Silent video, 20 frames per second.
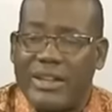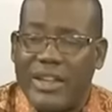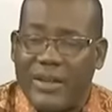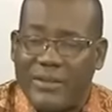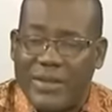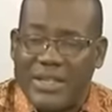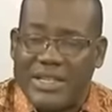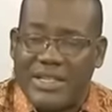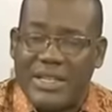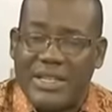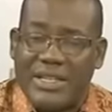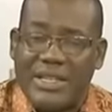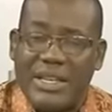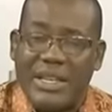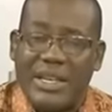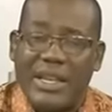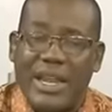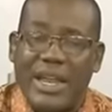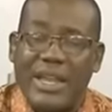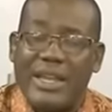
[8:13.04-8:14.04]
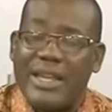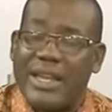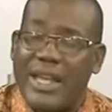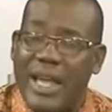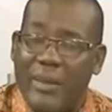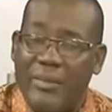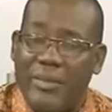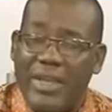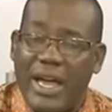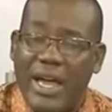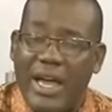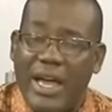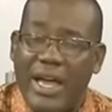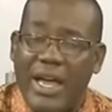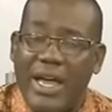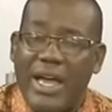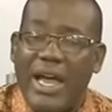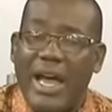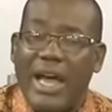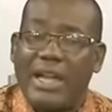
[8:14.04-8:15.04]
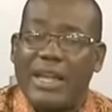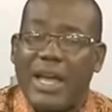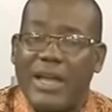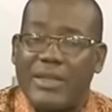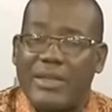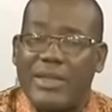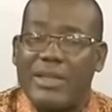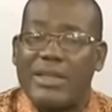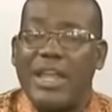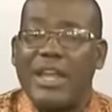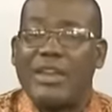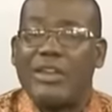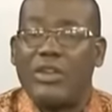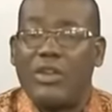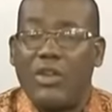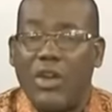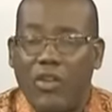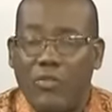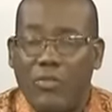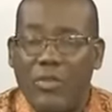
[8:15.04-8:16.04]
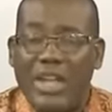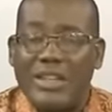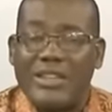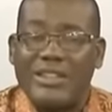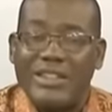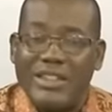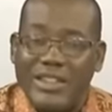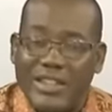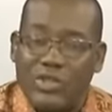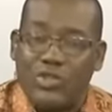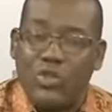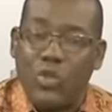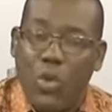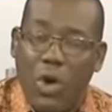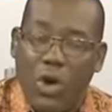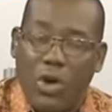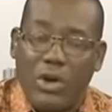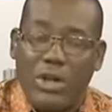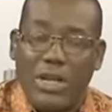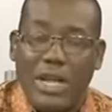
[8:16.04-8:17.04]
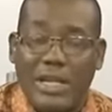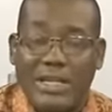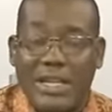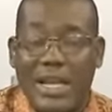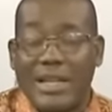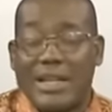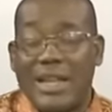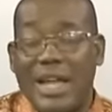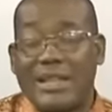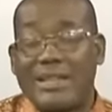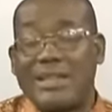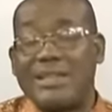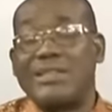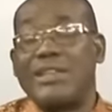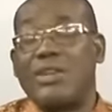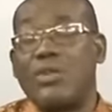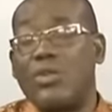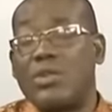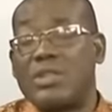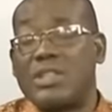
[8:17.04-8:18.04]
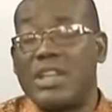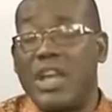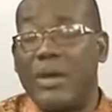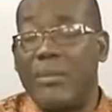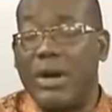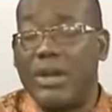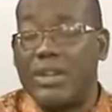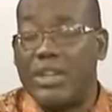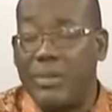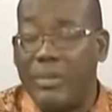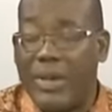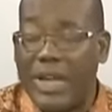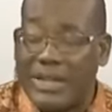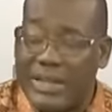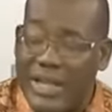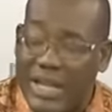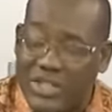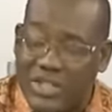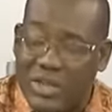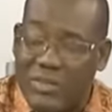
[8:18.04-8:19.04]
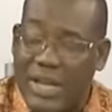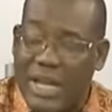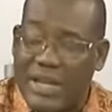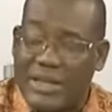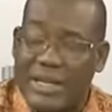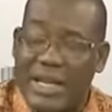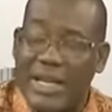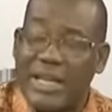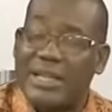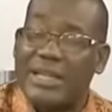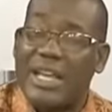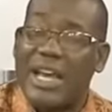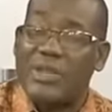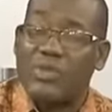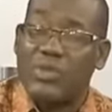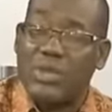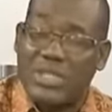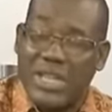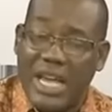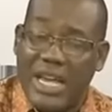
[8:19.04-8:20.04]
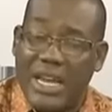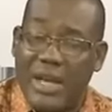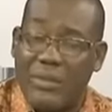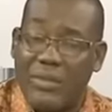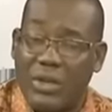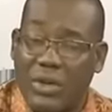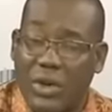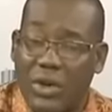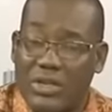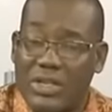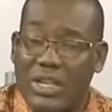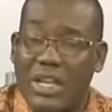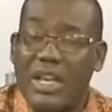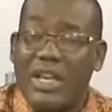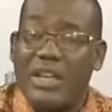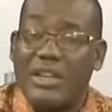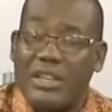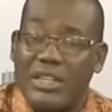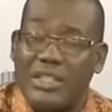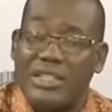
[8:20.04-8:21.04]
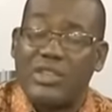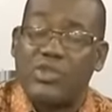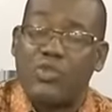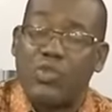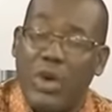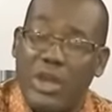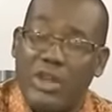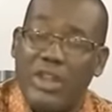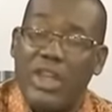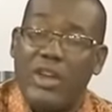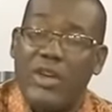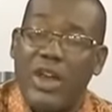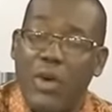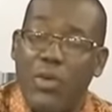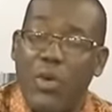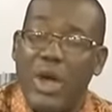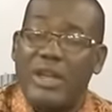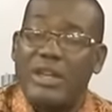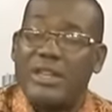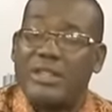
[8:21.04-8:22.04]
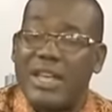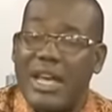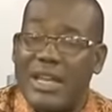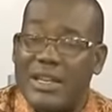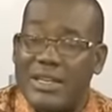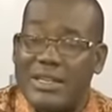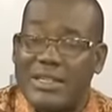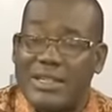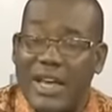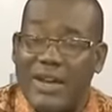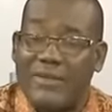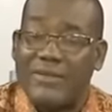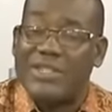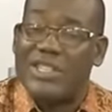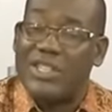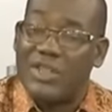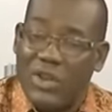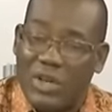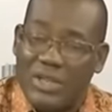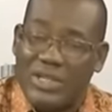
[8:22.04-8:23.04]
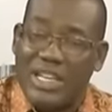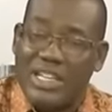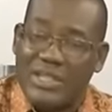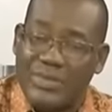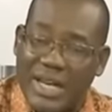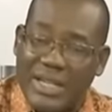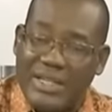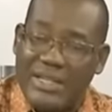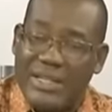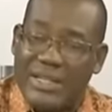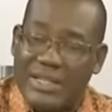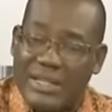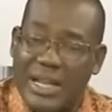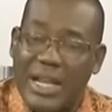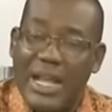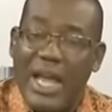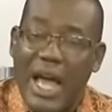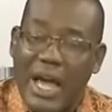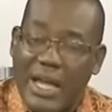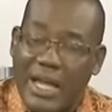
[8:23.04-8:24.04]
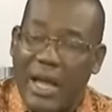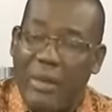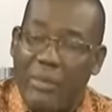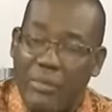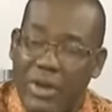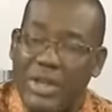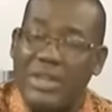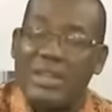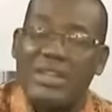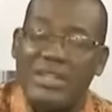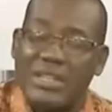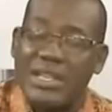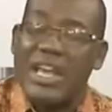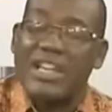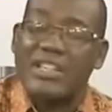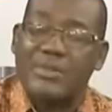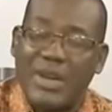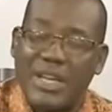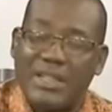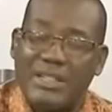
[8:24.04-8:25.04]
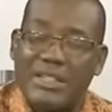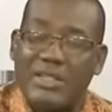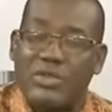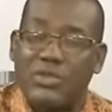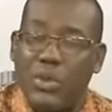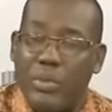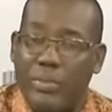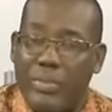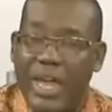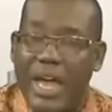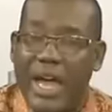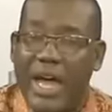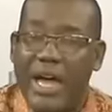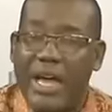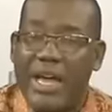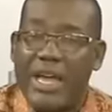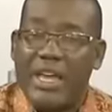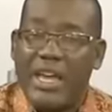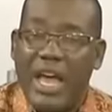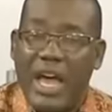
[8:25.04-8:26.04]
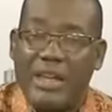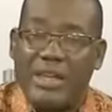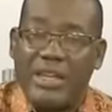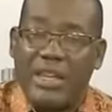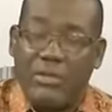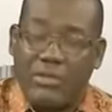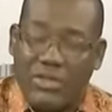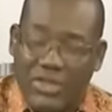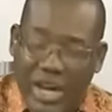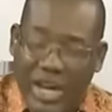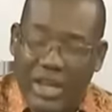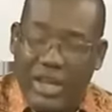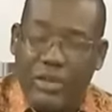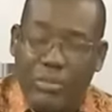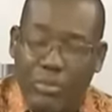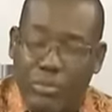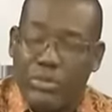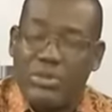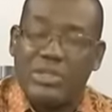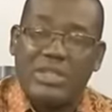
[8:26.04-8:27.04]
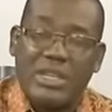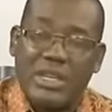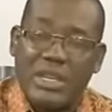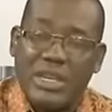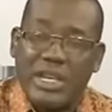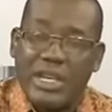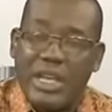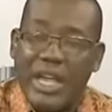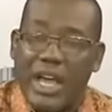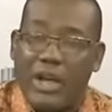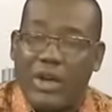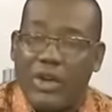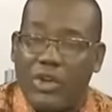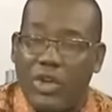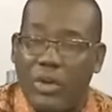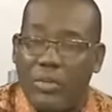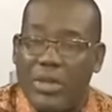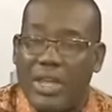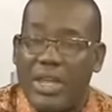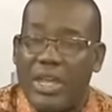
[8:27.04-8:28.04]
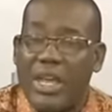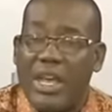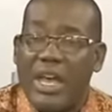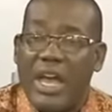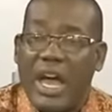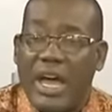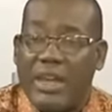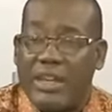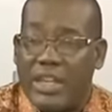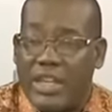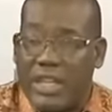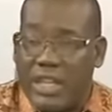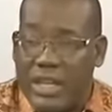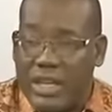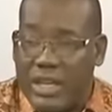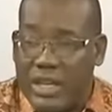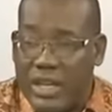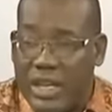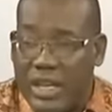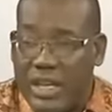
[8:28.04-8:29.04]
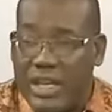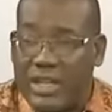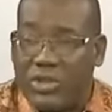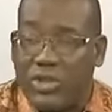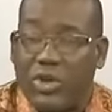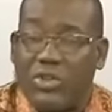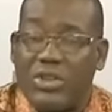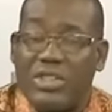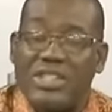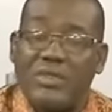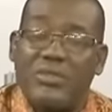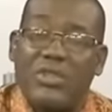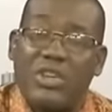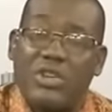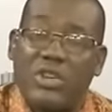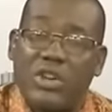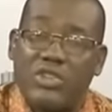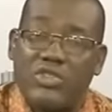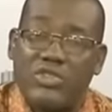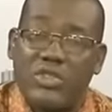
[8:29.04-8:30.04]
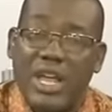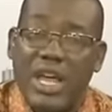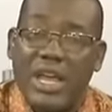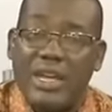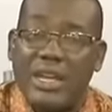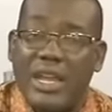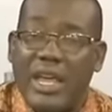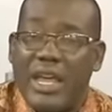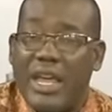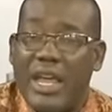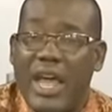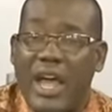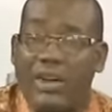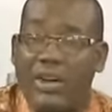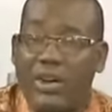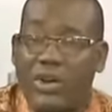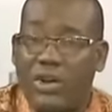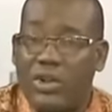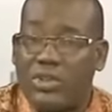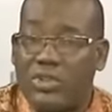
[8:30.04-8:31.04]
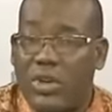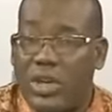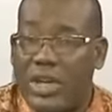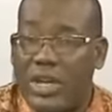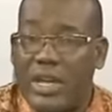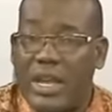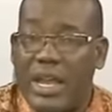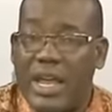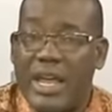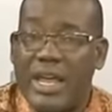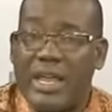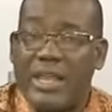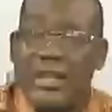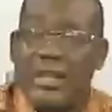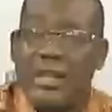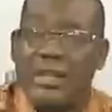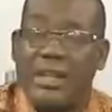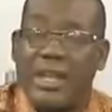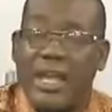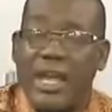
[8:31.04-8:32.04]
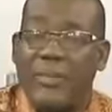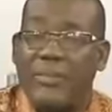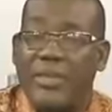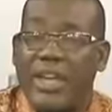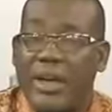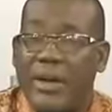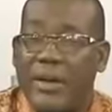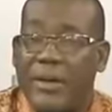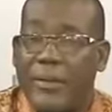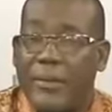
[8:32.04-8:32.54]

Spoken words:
deficit in the Gambia, and I think that the government needs to work on that. And that is the good thing about the partnership that it has with China, because this is one area where the Chinese have serious expertise and can bring this expertise to bear and in boosting the economy, the tourism industry, and the agriculture in the Gambia.